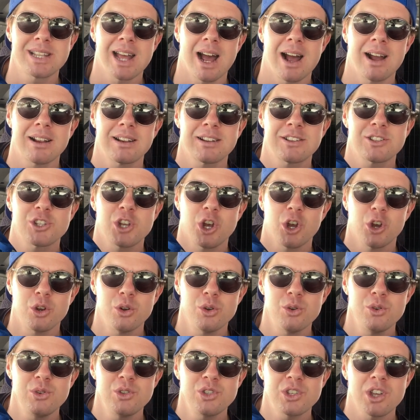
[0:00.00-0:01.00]
Dunk
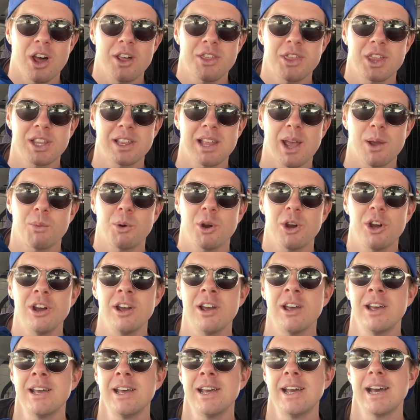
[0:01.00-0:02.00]
2s, I think they were.